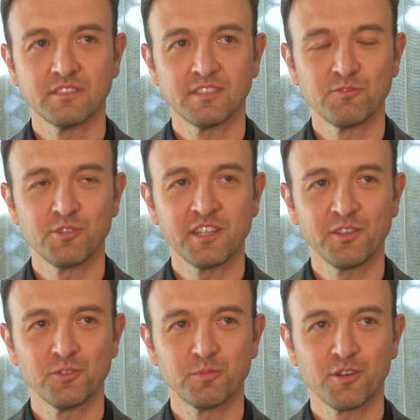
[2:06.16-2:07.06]
and reading
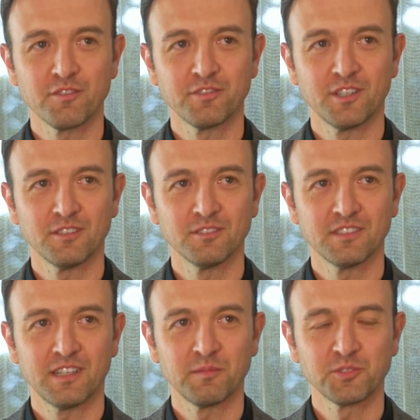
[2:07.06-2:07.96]
your profile,
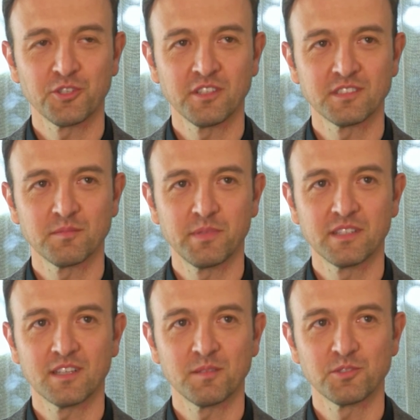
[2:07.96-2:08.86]
certainly some big
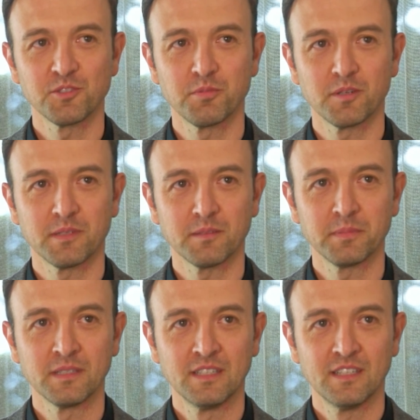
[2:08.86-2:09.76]
names do pop up,